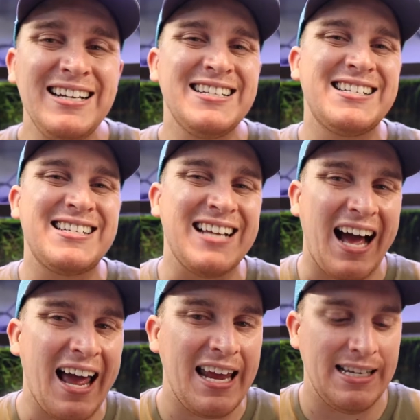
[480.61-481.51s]

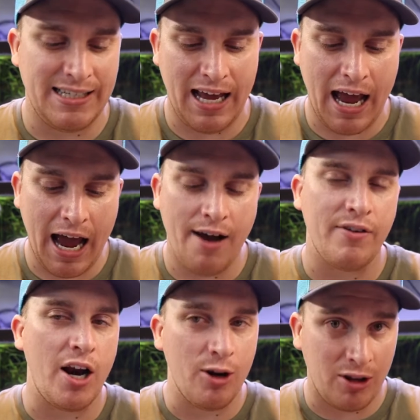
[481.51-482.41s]
designed to have
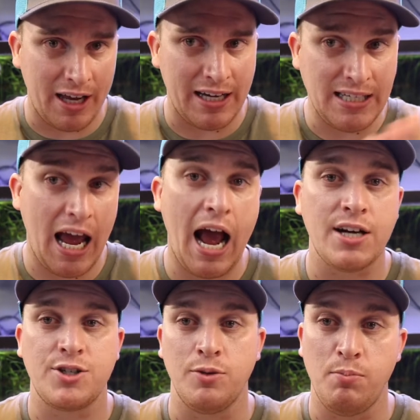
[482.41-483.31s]
airline
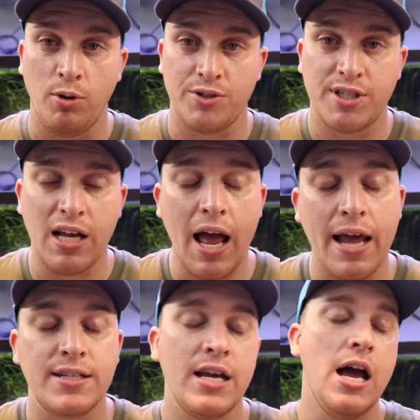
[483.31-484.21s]
attached to both
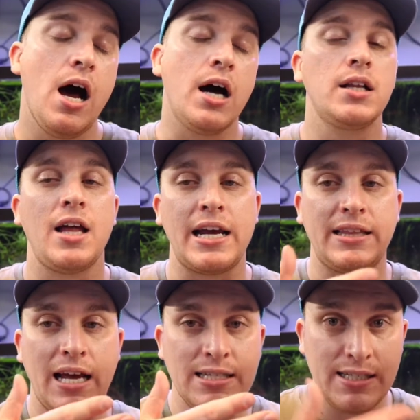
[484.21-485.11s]
sides, unlike
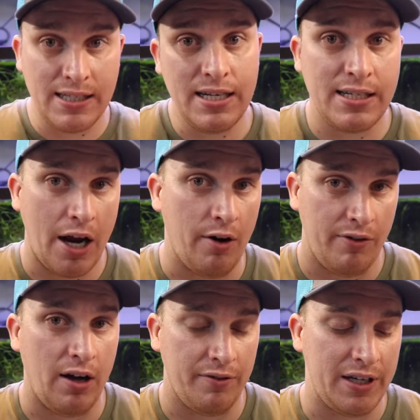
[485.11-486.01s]
that Ziss air
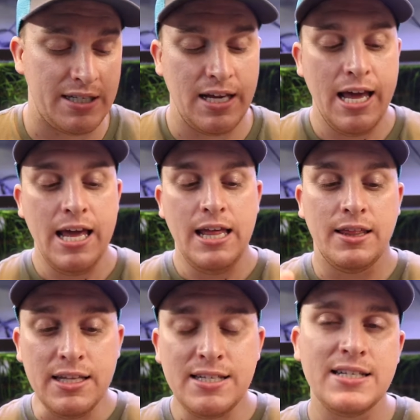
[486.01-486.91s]
valve is.
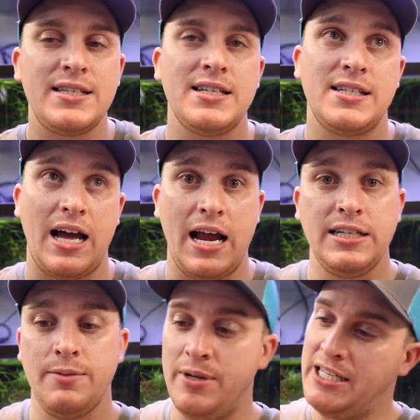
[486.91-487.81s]
This is designed
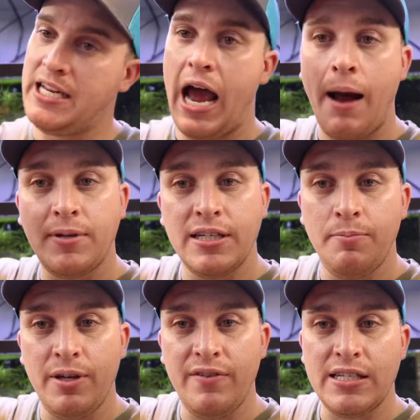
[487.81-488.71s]
to be tapped into
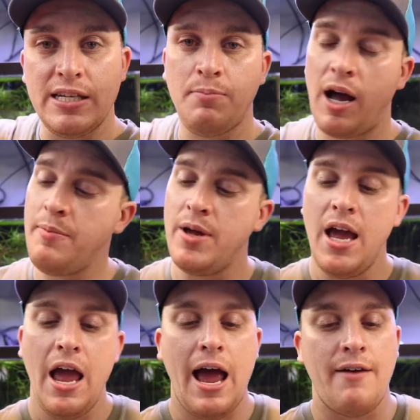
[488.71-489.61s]
PVC pipe,
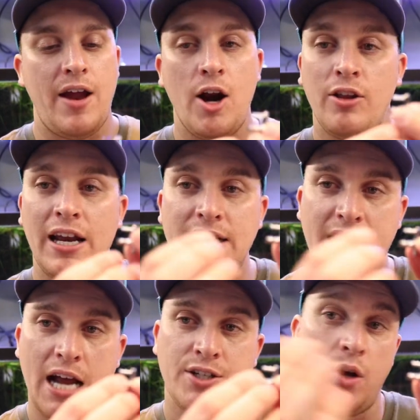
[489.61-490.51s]
have airline
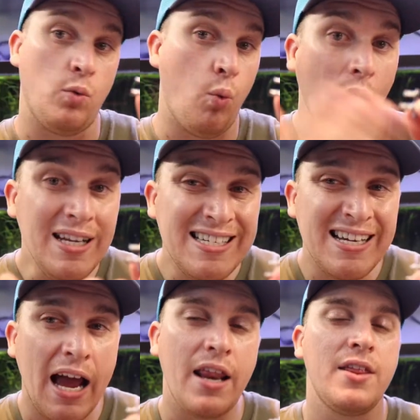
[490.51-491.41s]
attached on one
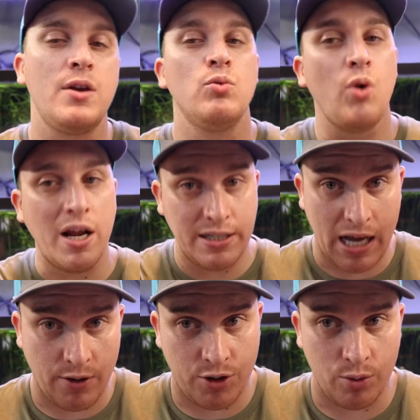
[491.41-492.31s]
side, and then run
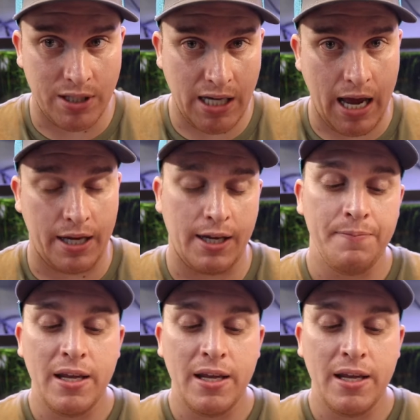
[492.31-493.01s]
down to a tank.